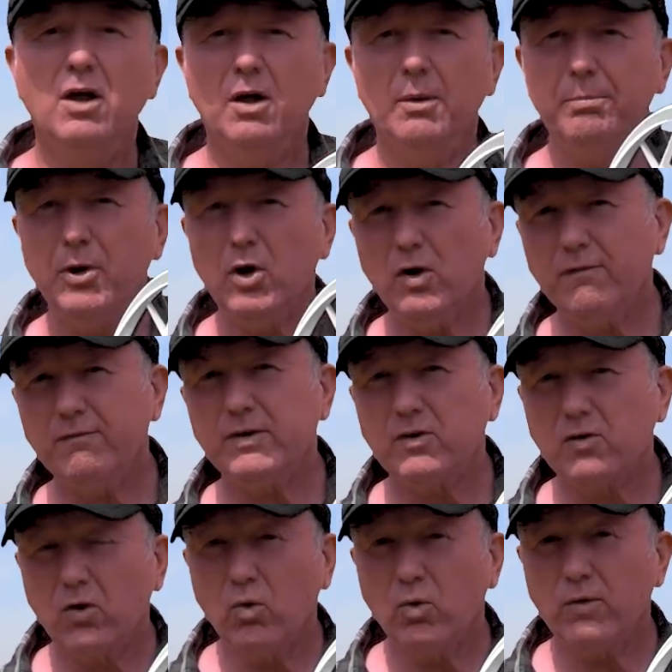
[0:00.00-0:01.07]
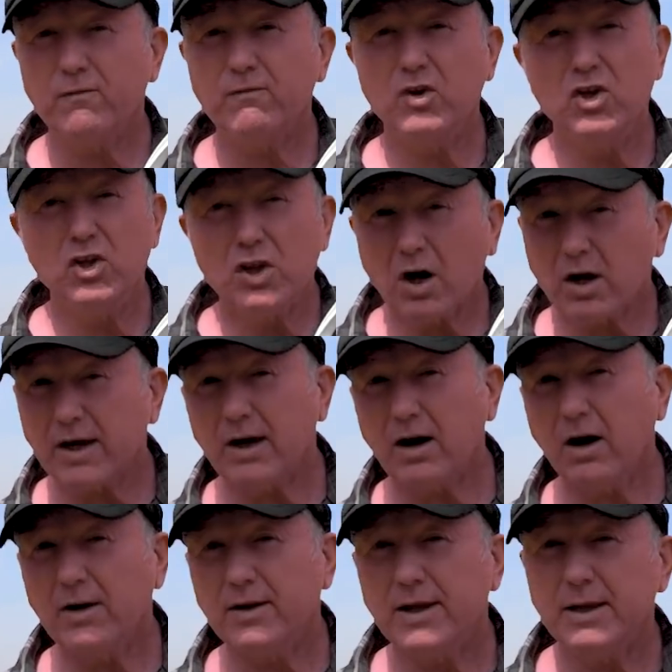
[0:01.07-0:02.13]
A perfect coil for nugget
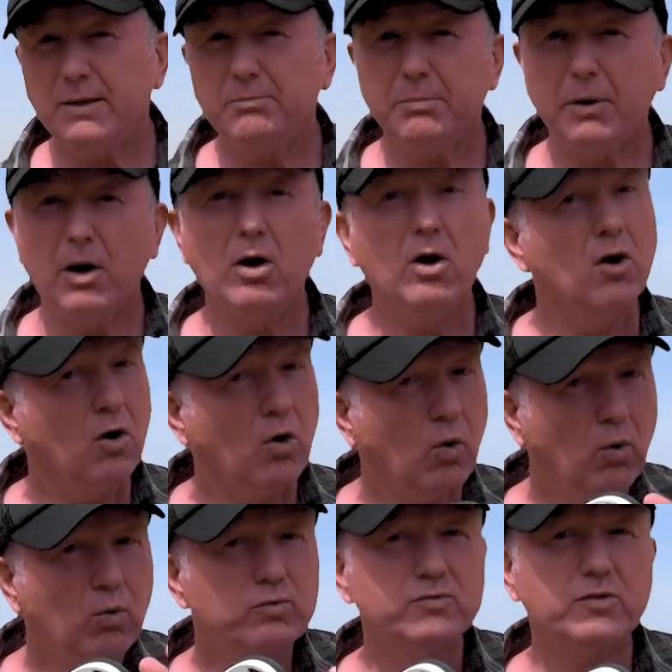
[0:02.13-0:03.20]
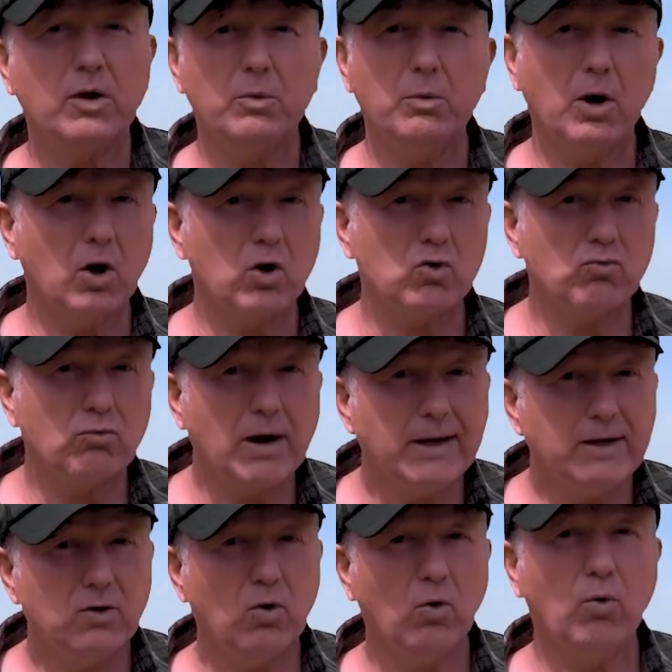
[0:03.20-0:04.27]
hunting, but also a
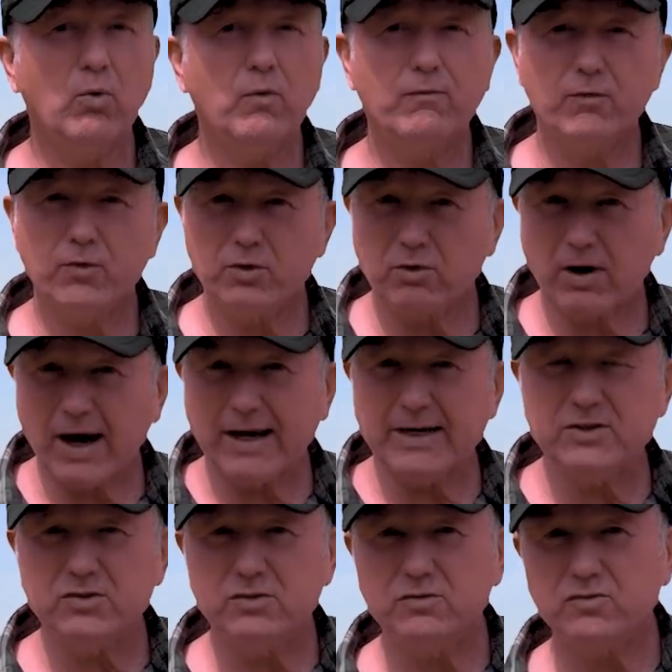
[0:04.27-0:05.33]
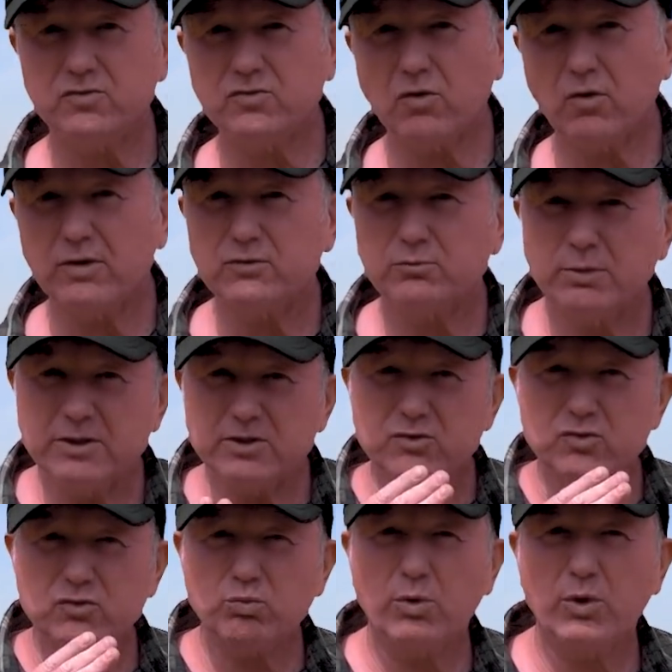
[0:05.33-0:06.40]
great coil for your ancient sites when you
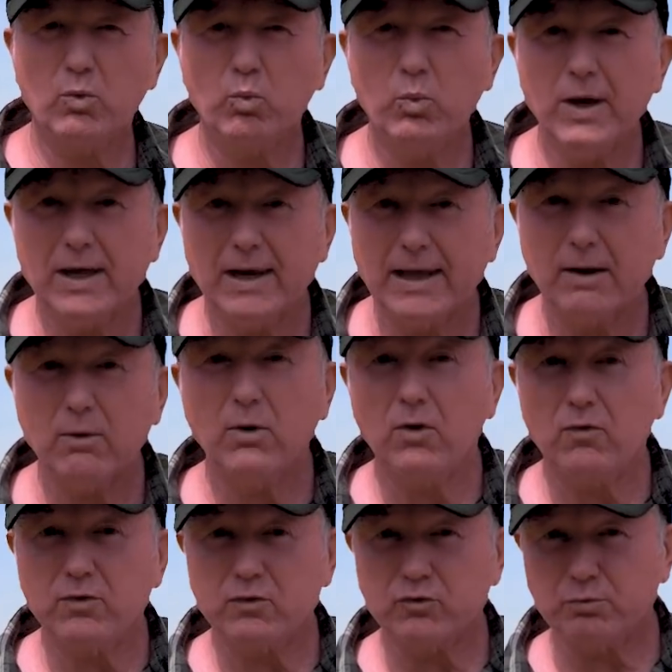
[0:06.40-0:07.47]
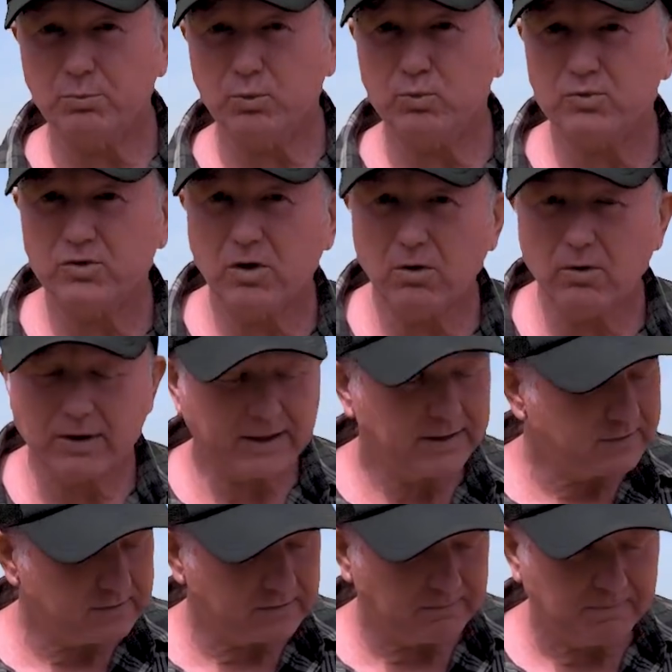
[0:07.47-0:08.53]
just want to whittle out the small
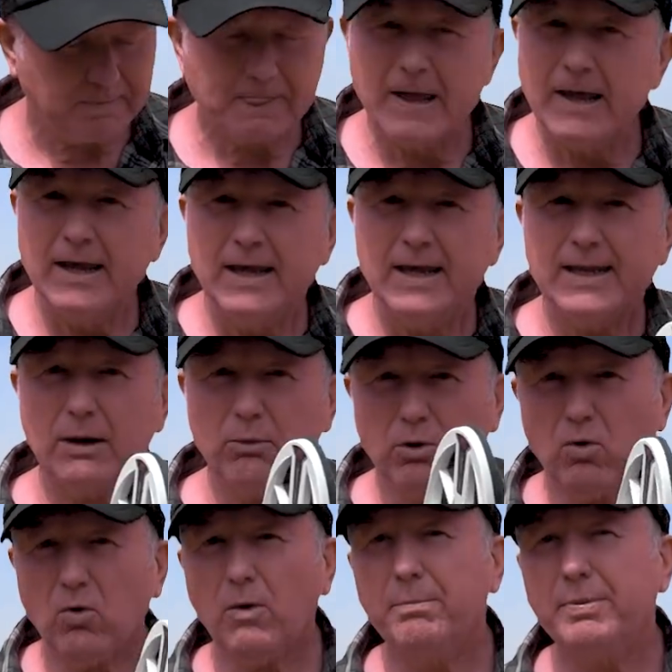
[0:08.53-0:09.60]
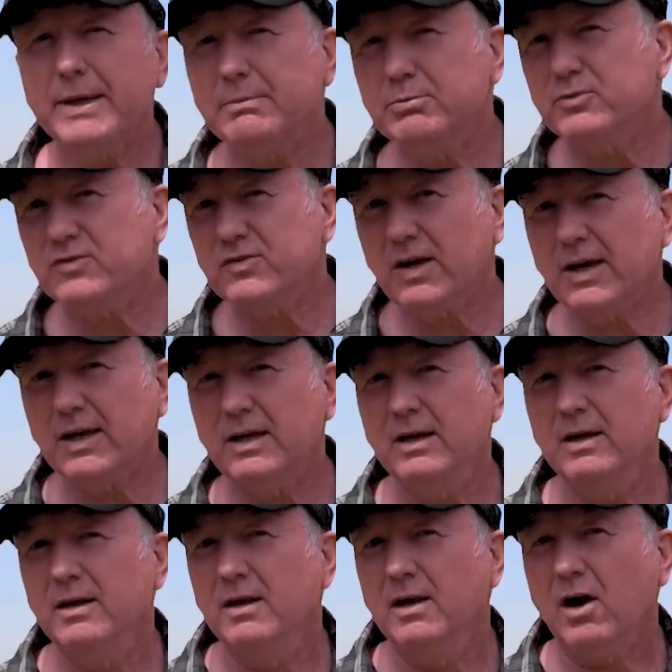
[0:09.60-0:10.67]
targets. Now, a lot of people say,
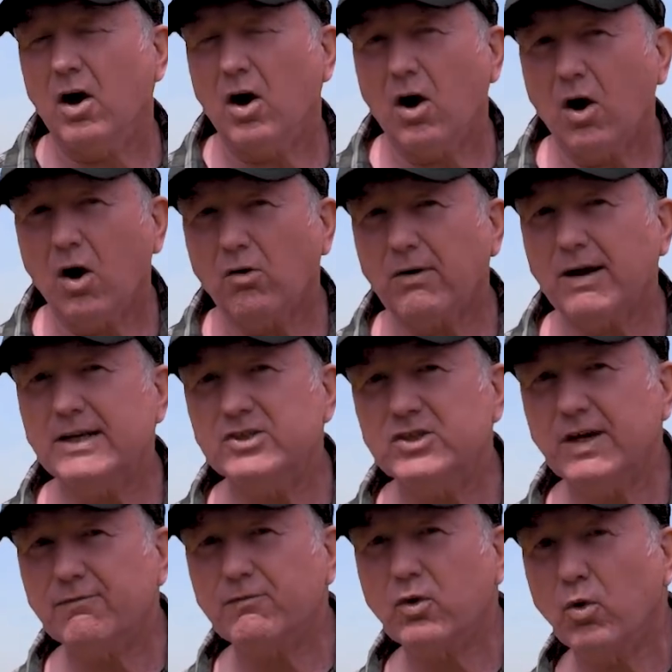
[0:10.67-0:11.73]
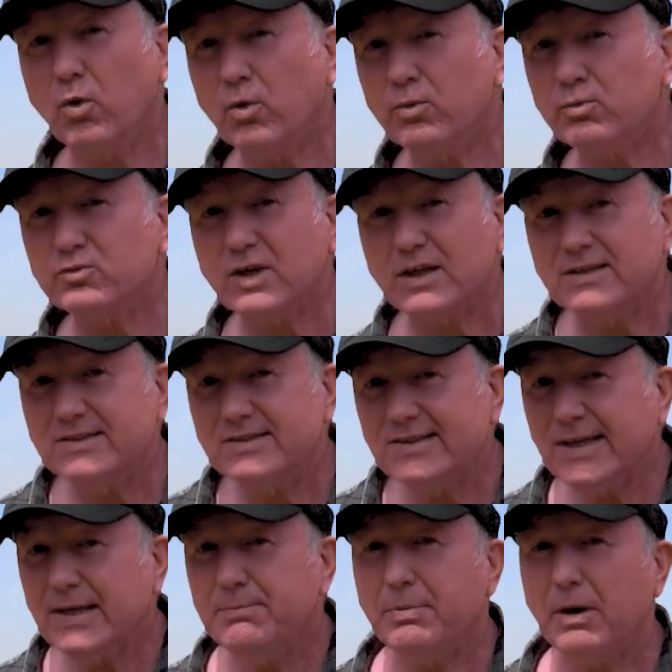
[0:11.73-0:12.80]
are HF coils
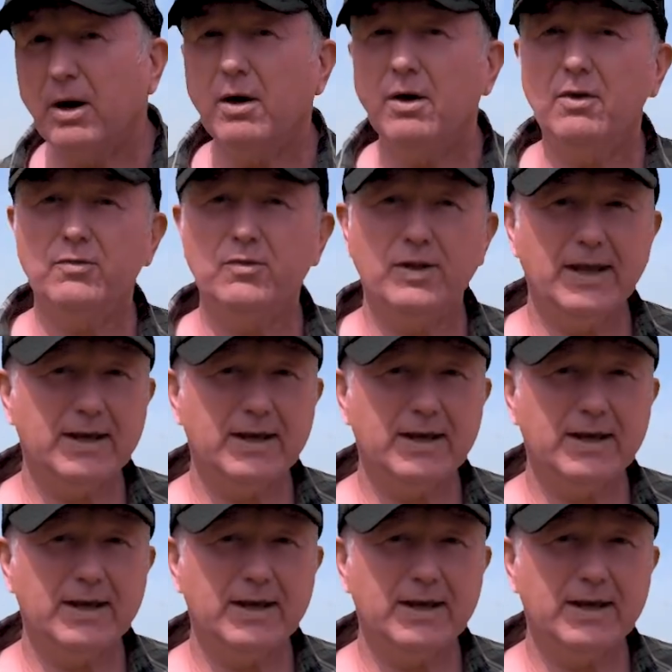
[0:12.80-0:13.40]
deeper than